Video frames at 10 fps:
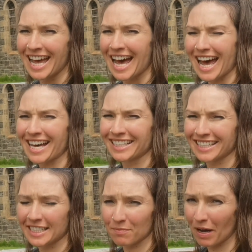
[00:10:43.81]
and
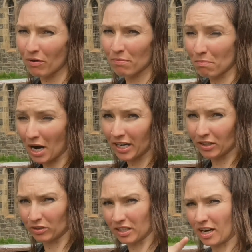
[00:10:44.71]
it's about a
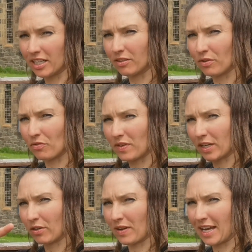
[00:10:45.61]
mile, kind of a
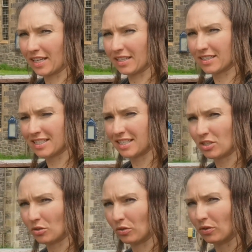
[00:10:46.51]
figure of 8
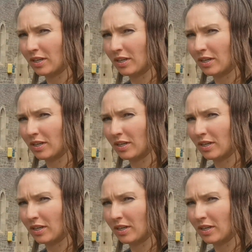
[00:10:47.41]
detour.